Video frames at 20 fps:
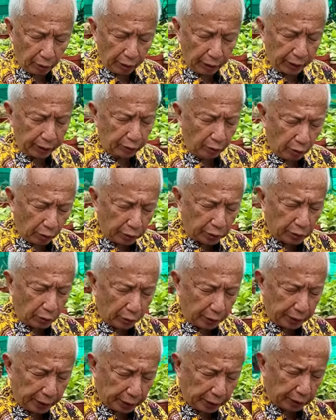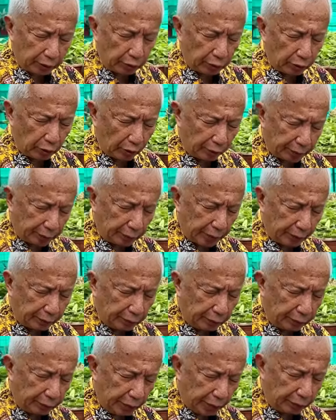and also it is so
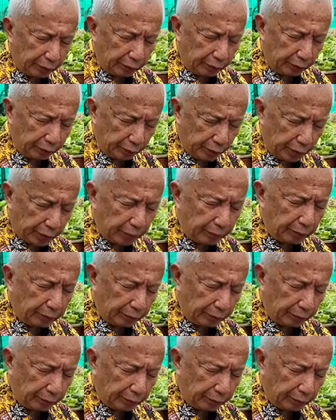attractive that it will